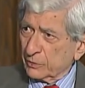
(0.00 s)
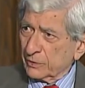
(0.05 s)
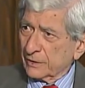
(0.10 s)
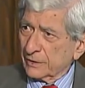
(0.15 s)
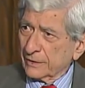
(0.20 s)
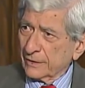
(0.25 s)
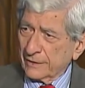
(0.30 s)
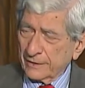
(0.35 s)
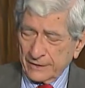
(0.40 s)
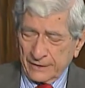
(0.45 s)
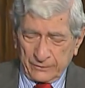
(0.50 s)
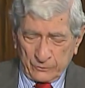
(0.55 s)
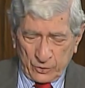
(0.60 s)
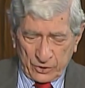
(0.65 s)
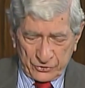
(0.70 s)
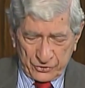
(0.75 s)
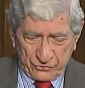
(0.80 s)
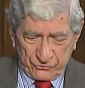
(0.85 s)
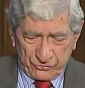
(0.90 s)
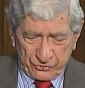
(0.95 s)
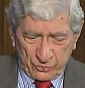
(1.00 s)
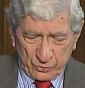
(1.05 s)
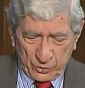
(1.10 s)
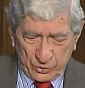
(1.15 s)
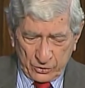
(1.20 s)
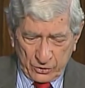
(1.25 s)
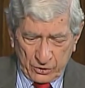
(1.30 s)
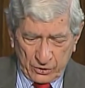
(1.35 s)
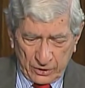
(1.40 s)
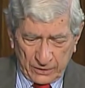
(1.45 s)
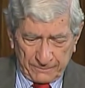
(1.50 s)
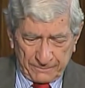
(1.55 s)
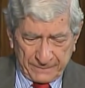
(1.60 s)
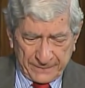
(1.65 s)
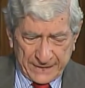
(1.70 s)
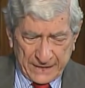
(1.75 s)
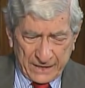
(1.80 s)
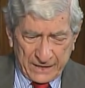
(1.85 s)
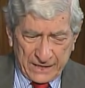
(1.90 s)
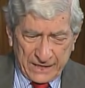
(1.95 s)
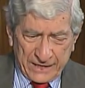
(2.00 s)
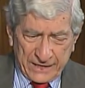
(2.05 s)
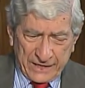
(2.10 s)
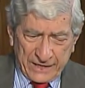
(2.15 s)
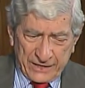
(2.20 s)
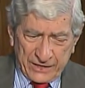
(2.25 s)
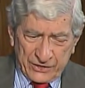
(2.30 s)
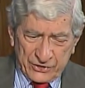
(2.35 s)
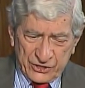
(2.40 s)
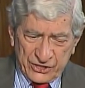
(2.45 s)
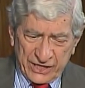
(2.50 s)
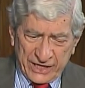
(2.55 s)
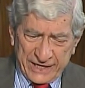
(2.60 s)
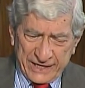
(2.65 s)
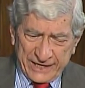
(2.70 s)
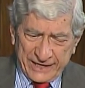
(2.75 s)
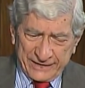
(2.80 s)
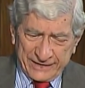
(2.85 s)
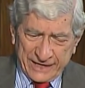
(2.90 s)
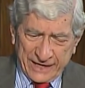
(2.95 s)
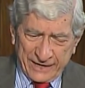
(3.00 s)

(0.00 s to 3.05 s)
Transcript: Right. Wasn't true at all. CNN